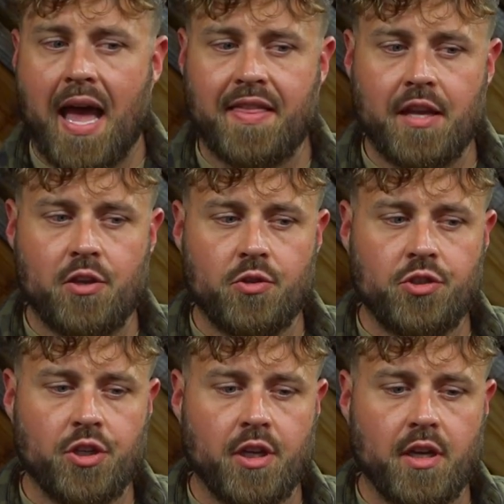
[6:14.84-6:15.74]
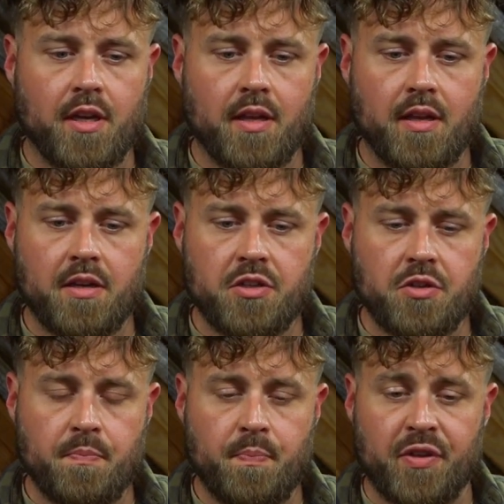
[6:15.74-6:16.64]
I think you should
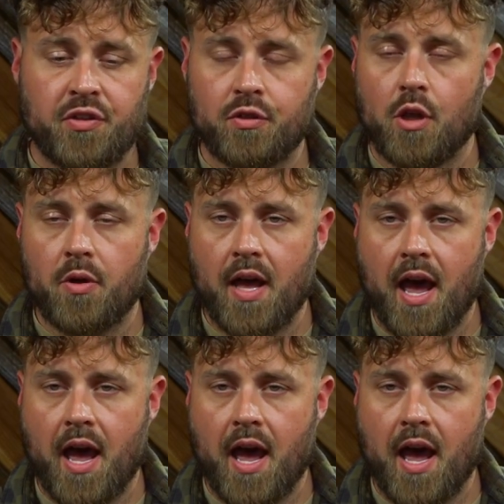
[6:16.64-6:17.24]
be slow to